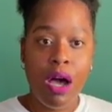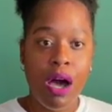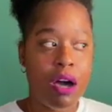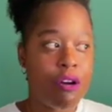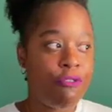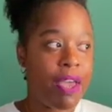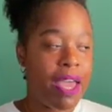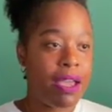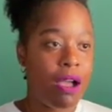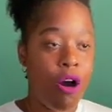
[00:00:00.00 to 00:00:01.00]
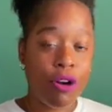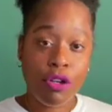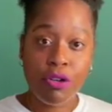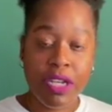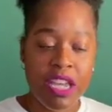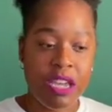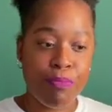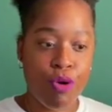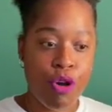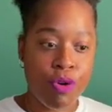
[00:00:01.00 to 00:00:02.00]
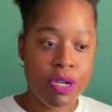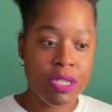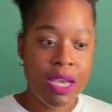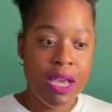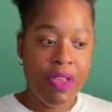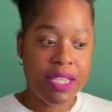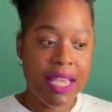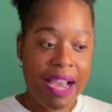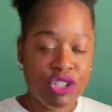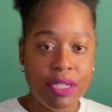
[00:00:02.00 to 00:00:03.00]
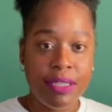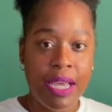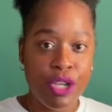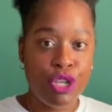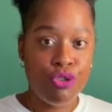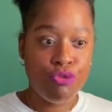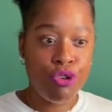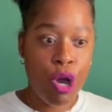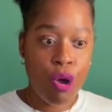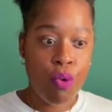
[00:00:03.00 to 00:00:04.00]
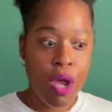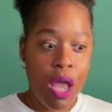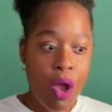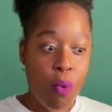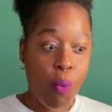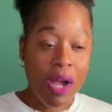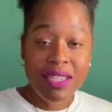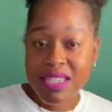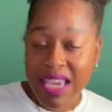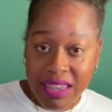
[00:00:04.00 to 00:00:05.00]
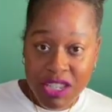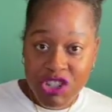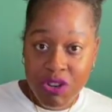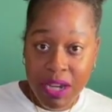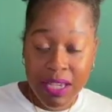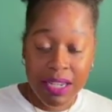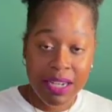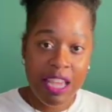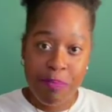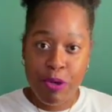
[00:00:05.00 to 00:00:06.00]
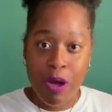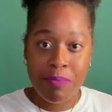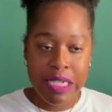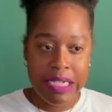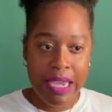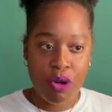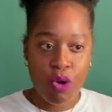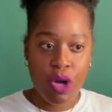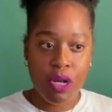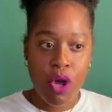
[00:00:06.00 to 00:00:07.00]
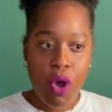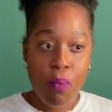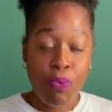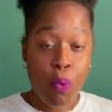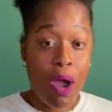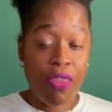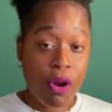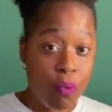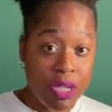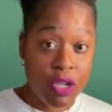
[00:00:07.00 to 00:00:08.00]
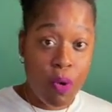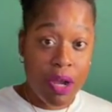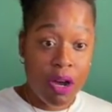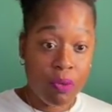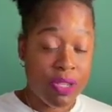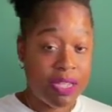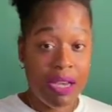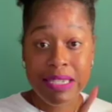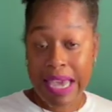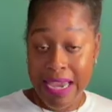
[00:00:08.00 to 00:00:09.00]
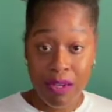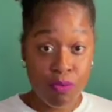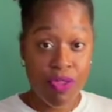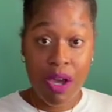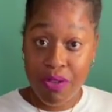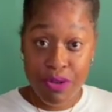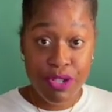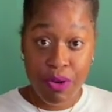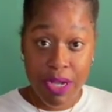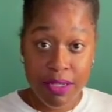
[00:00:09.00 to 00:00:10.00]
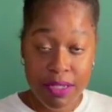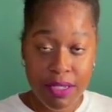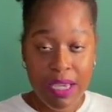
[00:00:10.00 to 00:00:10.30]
of an article in Hemp Growers that's actually letting you know what state that you're in and keep you up to date on what's going on with Delta 8 and with other strains.